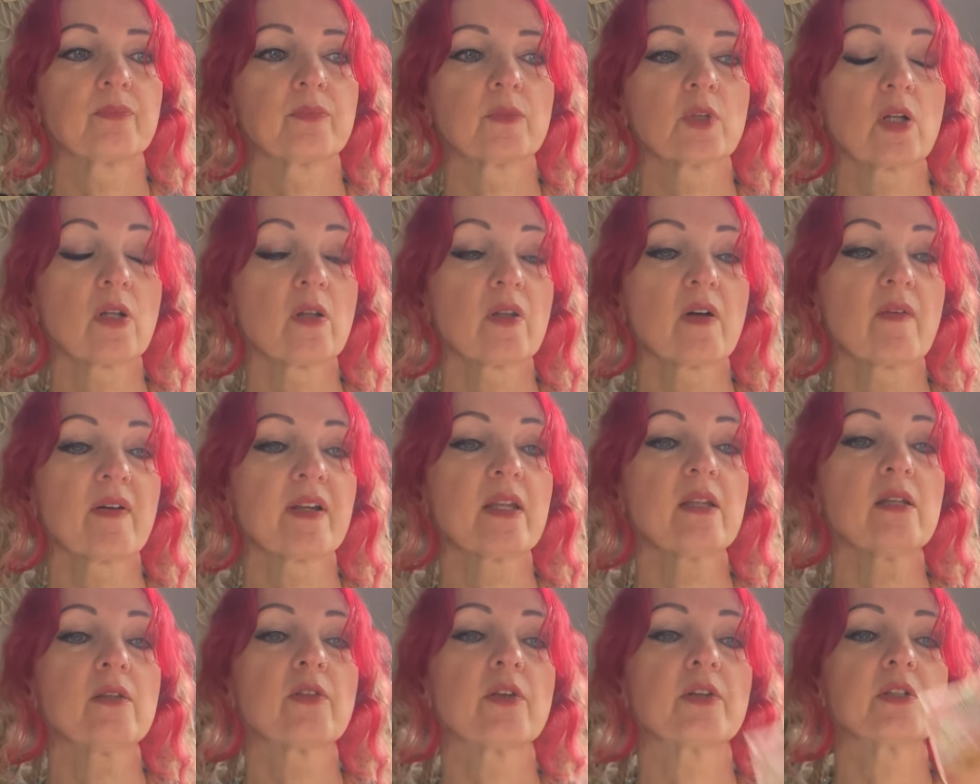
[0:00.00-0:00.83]
I don't know, I had
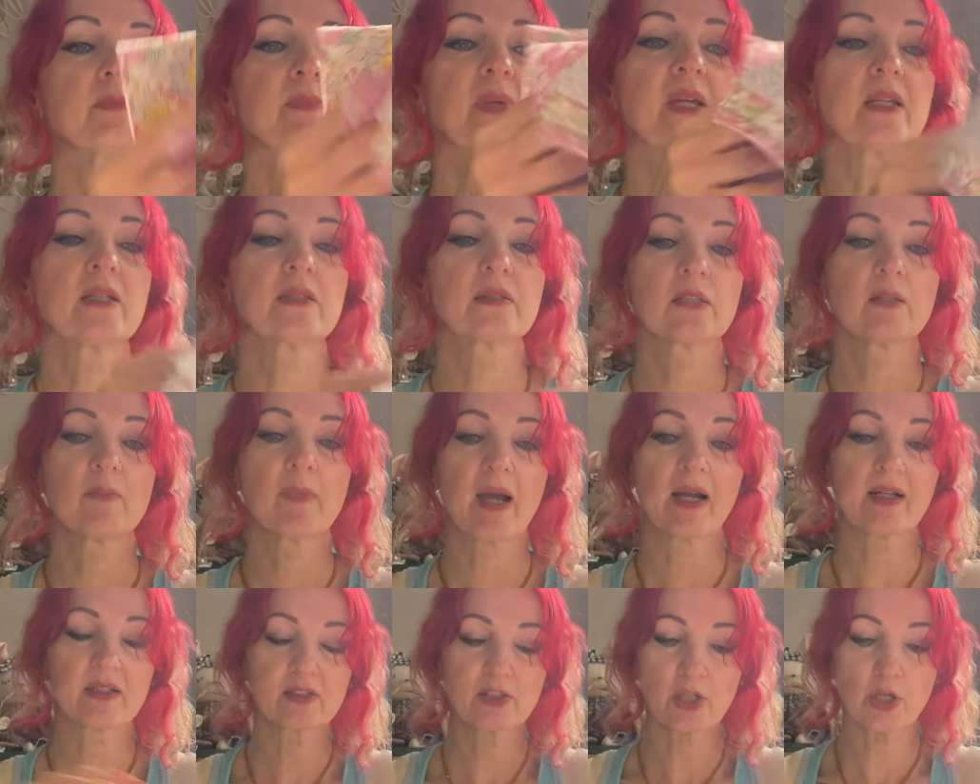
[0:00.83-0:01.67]
any of those pinks at the
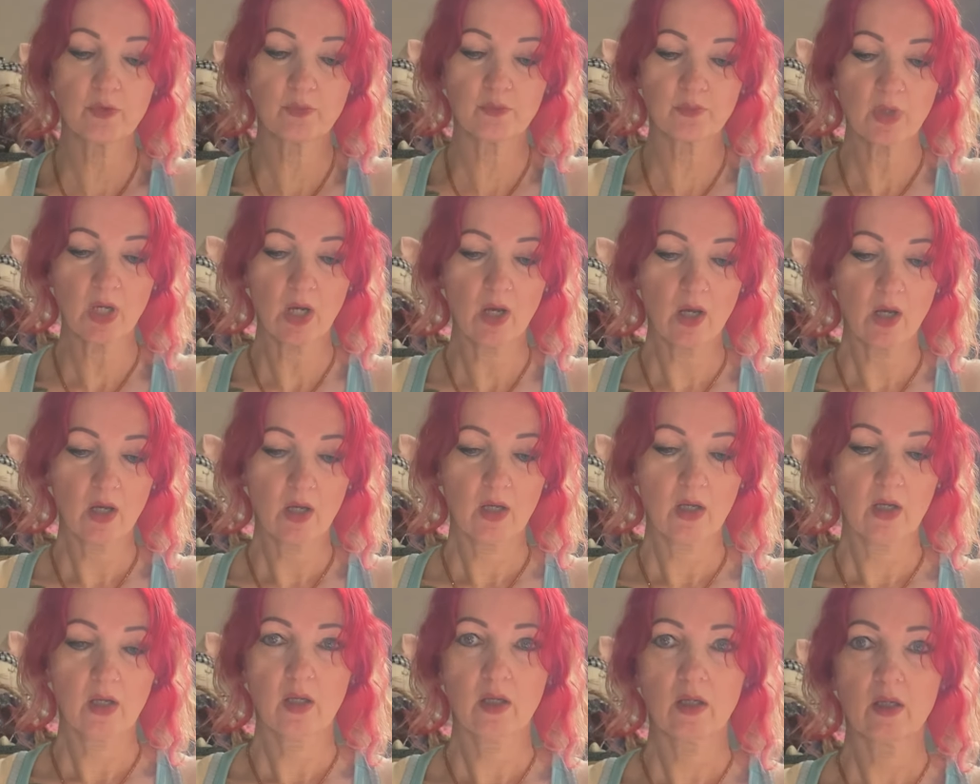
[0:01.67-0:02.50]
back. So
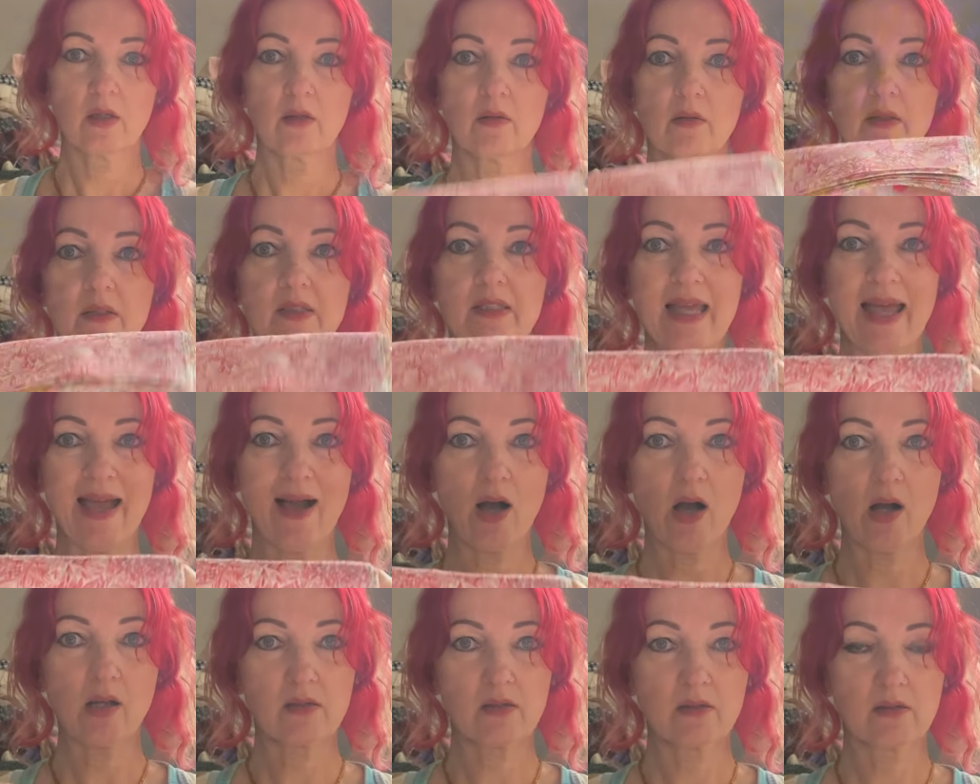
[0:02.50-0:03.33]
yeah,
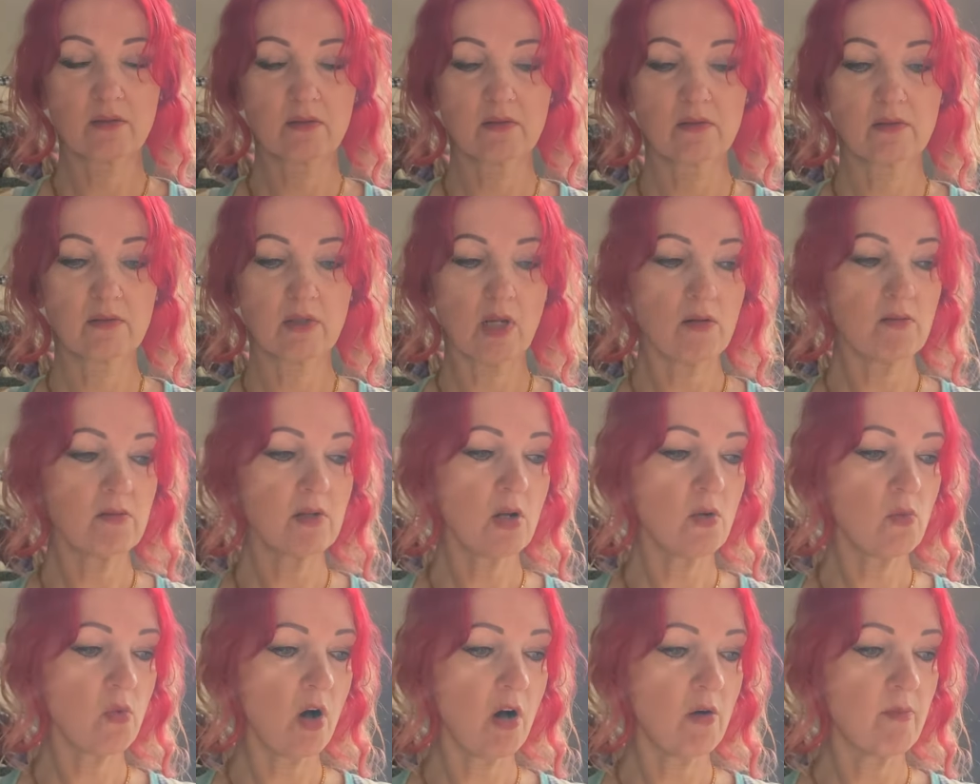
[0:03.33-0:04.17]
I don't
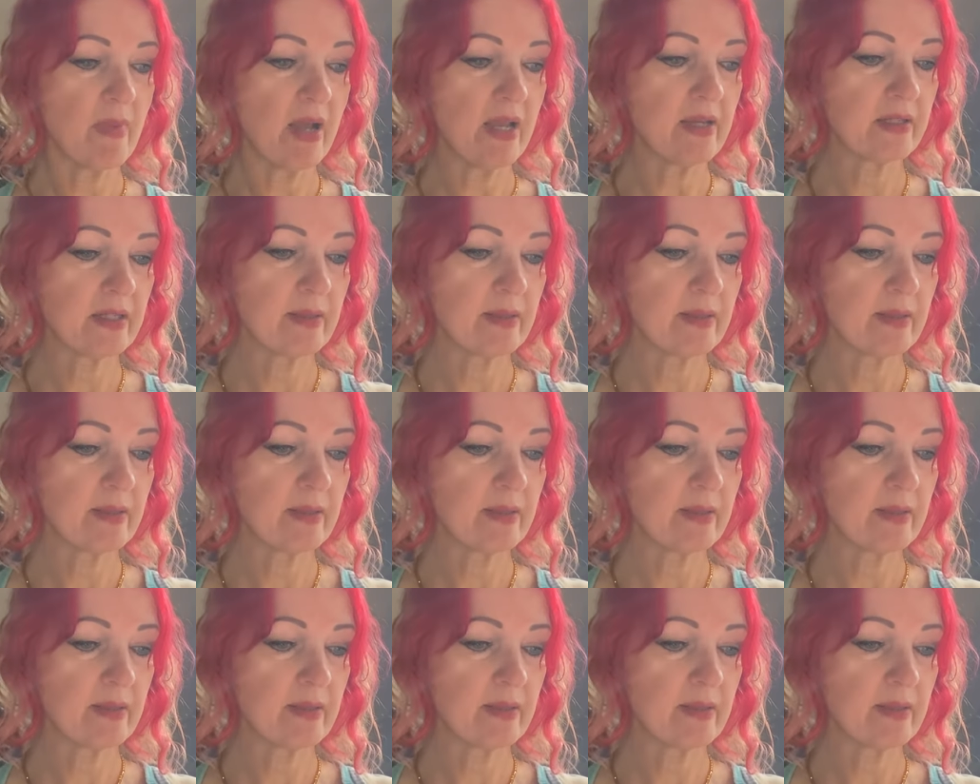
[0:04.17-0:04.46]
know what I'll make.